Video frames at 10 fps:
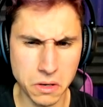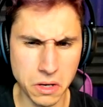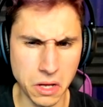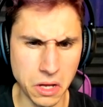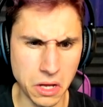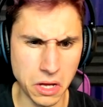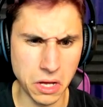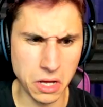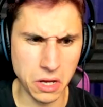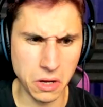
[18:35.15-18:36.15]

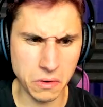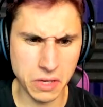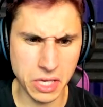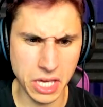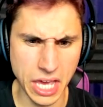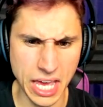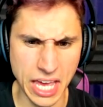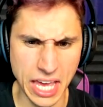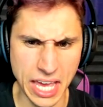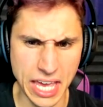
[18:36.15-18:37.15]

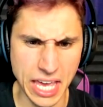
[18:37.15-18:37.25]
Okay,